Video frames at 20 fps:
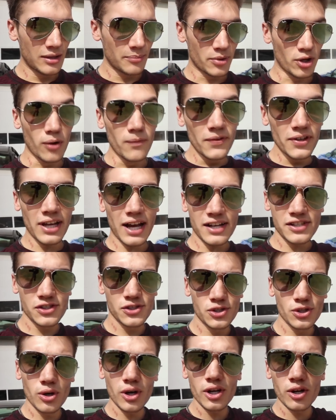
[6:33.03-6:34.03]
But hopefully you guys
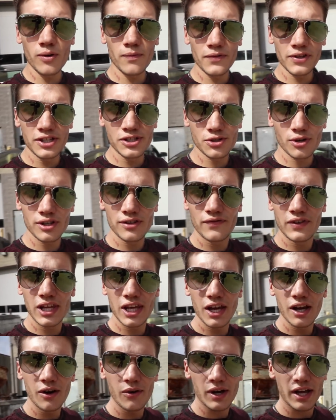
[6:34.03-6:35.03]
enjoyed. Hopefully you enjoyed the
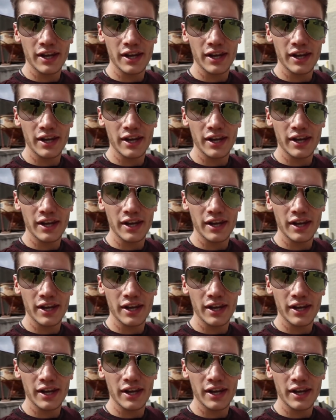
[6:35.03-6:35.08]
video.